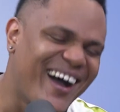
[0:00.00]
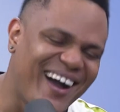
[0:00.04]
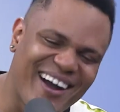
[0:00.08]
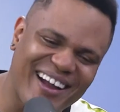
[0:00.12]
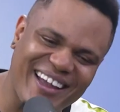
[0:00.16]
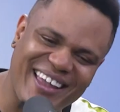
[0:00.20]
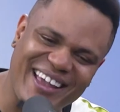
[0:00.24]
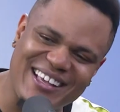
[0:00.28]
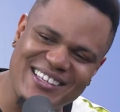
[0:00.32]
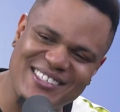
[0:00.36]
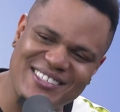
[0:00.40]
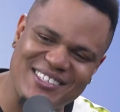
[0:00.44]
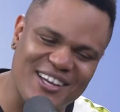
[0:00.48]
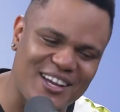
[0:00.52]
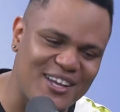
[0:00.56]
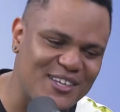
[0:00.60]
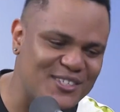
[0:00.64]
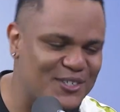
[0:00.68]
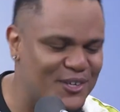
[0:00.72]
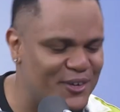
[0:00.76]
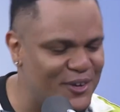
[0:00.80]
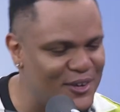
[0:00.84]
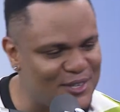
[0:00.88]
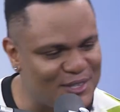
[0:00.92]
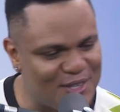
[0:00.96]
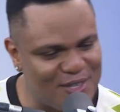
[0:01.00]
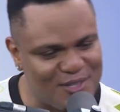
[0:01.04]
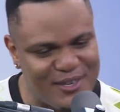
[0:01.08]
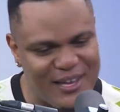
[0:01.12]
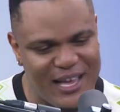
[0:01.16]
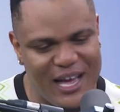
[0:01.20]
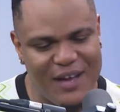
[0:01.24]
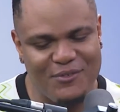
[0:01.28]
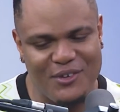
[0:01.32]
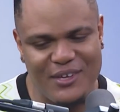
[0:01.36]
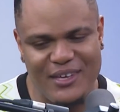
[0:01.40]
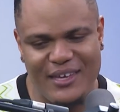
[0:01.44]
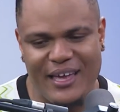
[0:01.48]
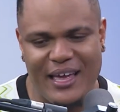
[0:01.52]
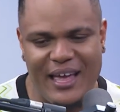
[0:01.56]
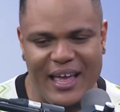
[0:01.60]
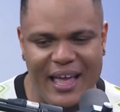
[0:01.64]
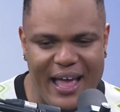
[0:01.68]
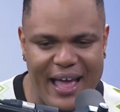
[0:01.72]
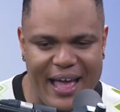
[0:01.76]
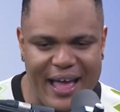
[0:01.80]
Okay, sir, so it's good to have you here.